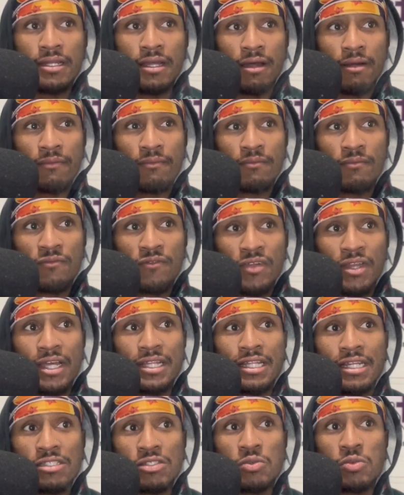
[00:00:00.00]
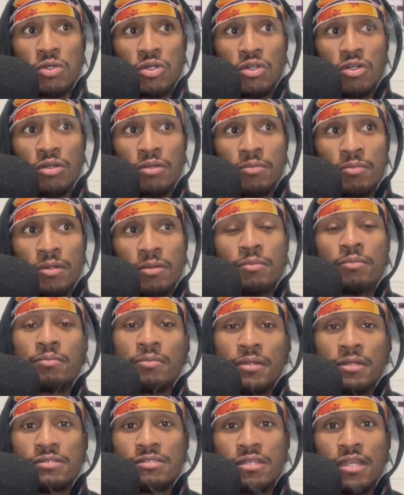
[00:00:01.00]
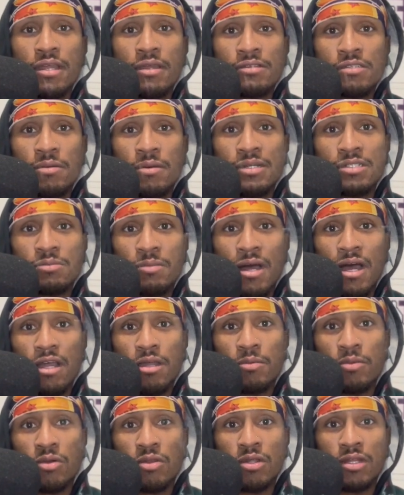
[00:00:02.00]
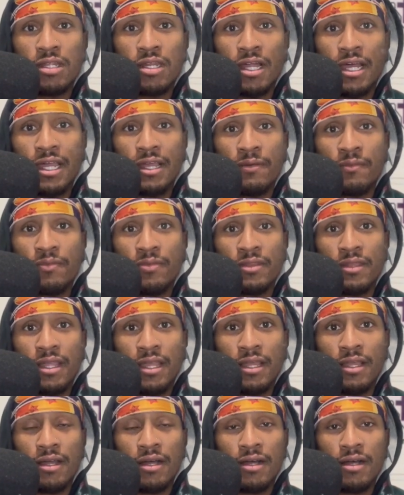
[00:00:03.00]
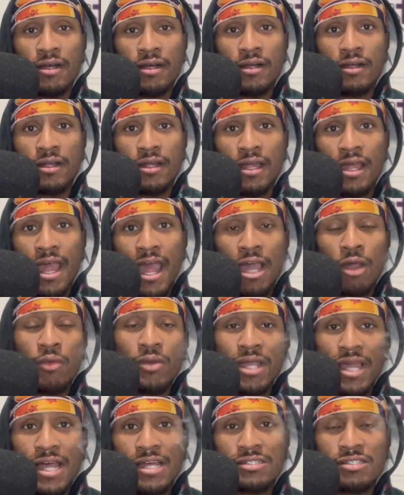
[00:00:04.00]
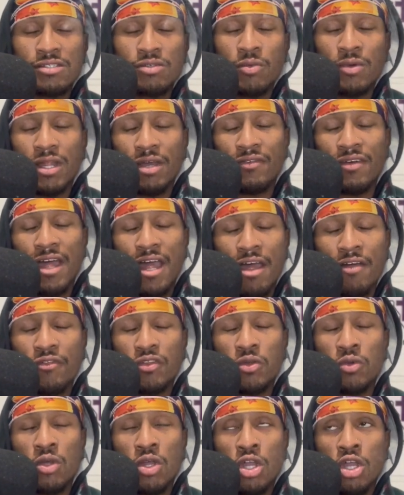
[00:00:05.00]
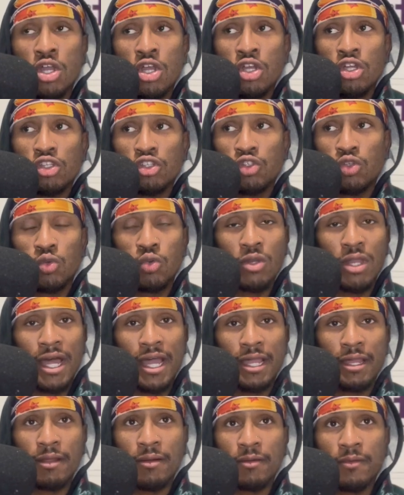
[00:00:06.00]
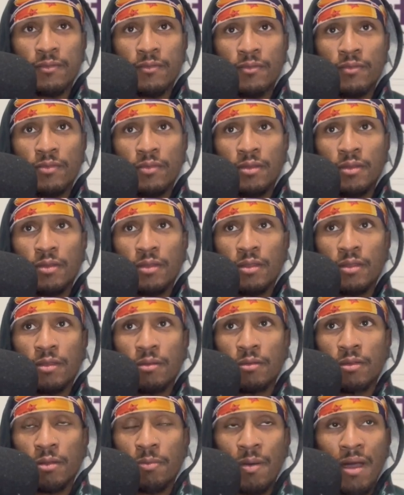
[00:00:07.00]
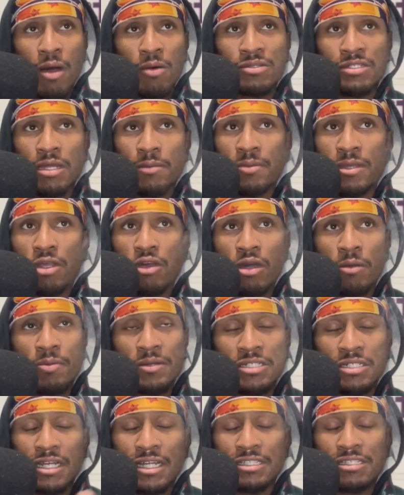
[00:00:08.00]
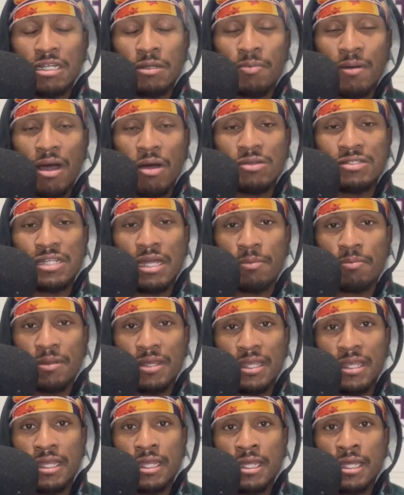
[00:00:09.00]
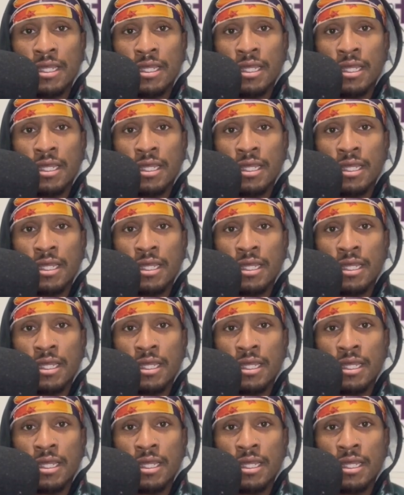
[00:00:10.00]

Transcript: I feel like that's a word, but saying someone's malleable and like they acquiesce or whatever have you to like the powers that be or capitulate to the powers that be.